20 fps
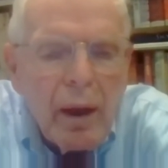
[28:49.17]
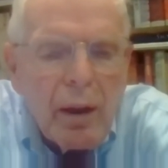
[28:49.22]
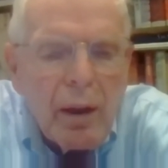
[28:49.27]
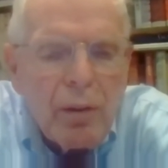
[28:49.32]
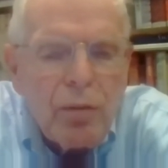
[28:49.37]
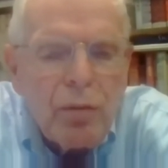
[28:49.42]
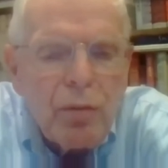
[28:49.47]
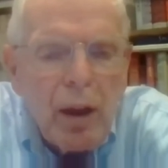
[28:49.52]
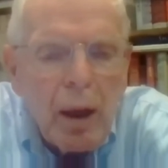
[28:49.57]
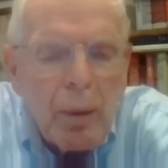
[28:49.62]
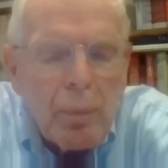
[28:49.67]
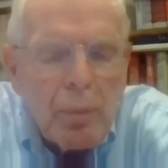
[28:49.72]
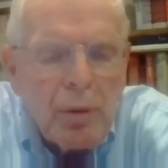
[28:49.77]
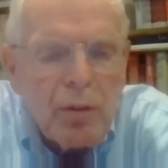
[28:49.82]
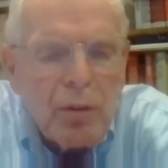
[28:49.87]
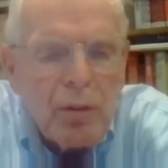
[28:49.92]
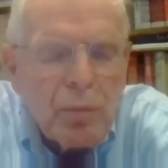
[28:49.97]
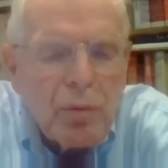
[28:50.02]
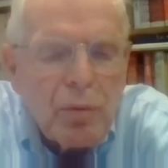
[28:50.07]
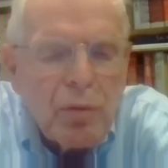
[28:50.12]

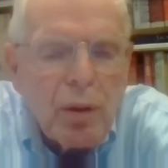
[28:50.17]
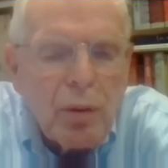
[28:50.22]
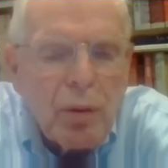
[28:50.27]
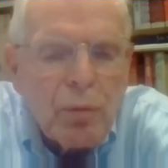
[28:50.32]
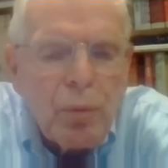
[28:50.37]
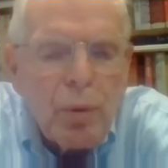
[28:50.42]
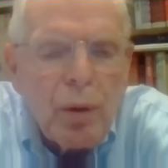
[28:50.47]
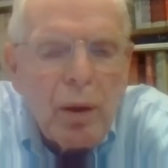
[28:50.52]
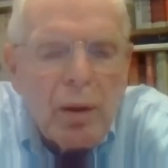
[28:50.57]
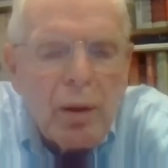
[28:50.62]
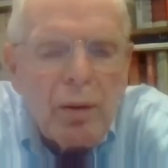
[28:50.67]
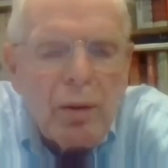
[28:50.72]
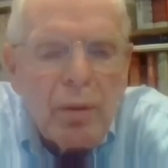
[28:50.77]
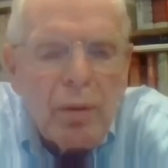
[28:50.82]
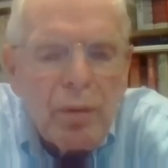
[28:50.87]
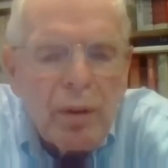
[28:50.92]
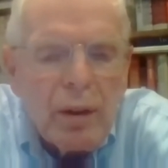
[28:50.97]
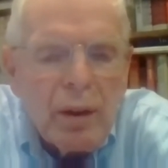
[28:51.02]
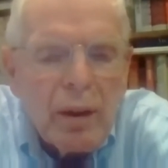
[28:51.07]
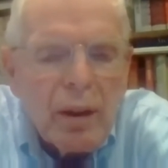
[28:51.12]
establish themselves
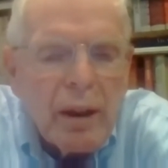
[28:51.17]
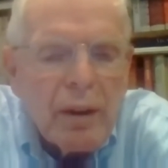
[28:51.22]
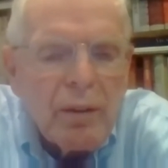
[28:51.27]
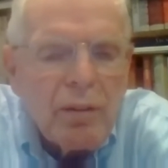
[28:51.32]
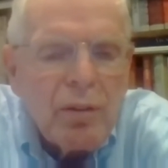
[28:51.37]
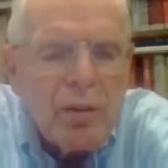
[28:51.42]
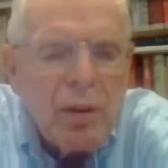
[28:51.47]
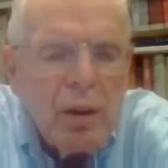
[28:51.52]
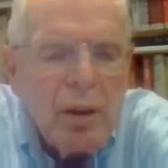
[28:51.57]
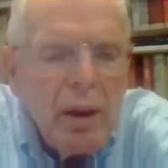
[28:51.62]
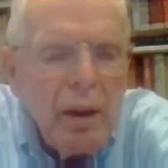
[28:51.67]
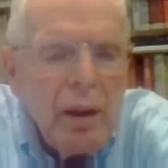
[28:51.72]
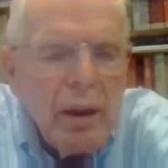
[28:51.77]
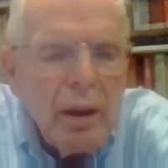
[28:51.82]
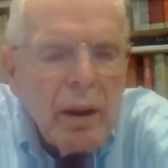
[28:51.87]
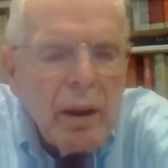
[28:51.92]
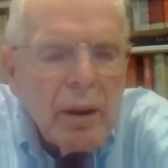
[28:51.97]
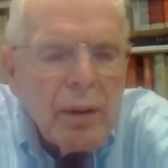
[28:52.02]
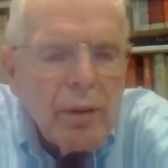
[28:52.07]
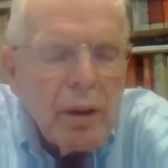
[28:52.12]
relatively nice
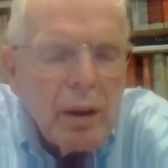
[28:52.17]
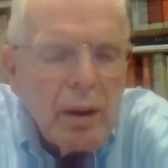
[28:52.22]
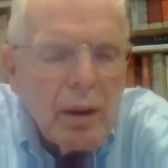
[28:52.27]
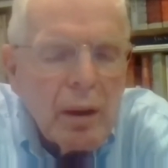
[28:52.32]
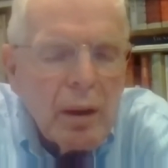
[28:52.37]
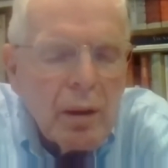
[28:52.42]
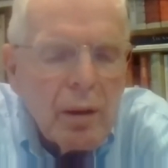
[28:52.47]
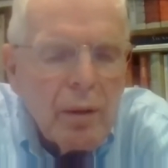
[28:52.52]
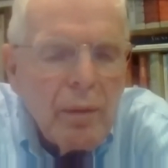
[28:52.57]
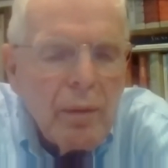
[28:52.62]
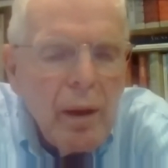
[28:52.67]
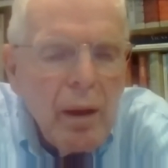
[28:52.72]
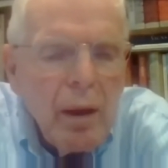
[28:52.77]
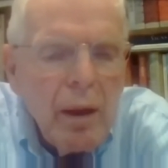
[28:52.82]
in the